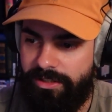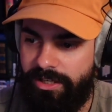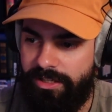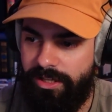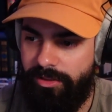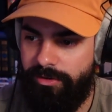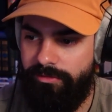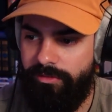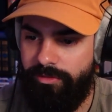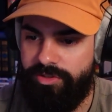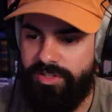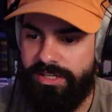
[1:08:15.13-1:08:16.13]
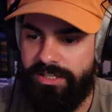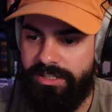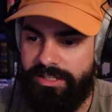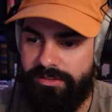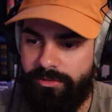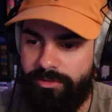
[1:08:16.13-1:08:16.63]
another of the Forsaken,
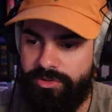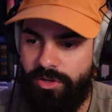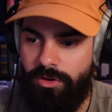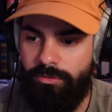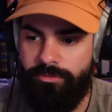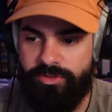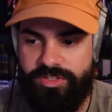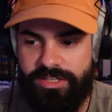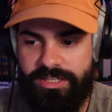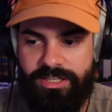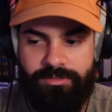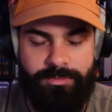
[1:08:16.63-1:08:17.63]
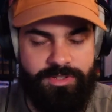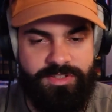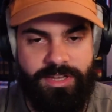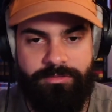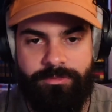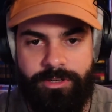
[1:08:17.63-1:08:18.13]
and learns all Forsaken have been
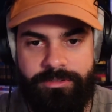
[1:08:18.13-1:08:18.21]
set free.